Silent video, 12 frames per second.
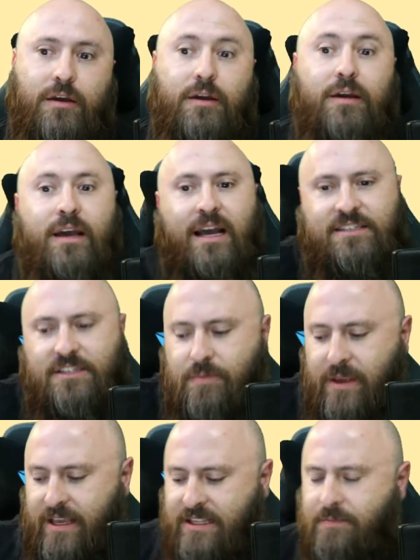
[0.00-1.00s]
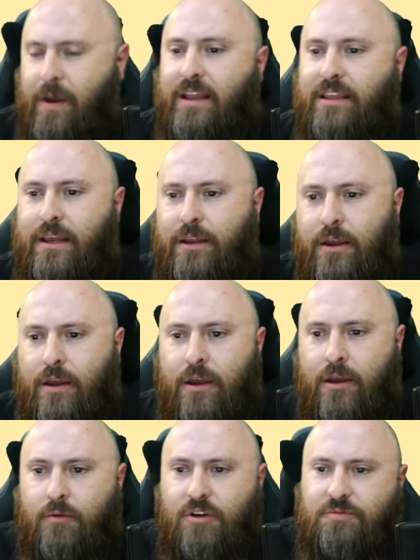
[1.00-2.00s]
as it's being inspected,
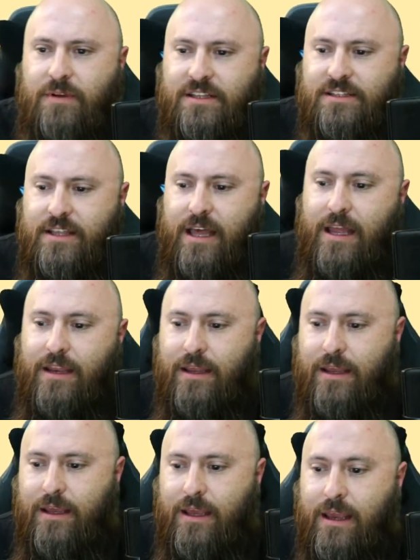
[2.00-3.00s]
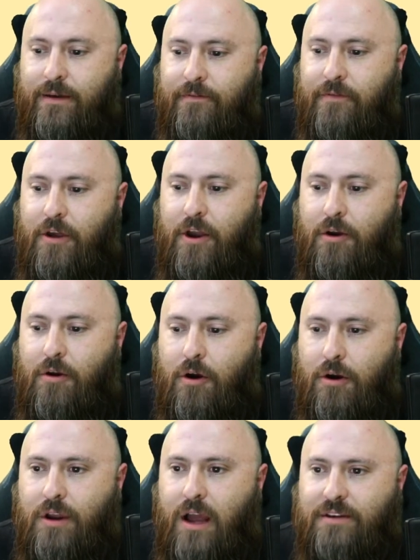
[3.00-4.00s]
which means that if there
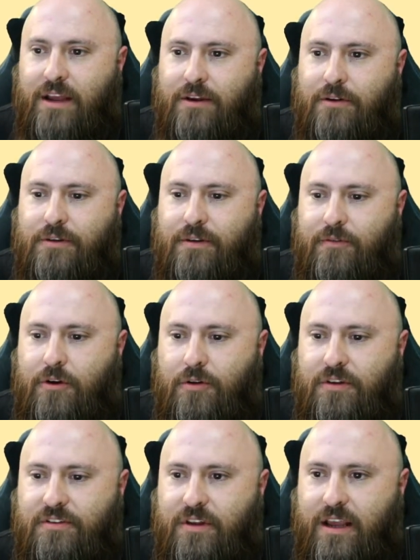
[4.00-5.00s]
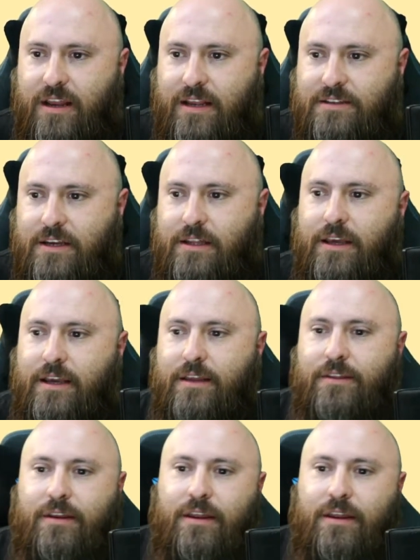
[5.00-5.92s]
are not technical difficulties and I can actually click and then hit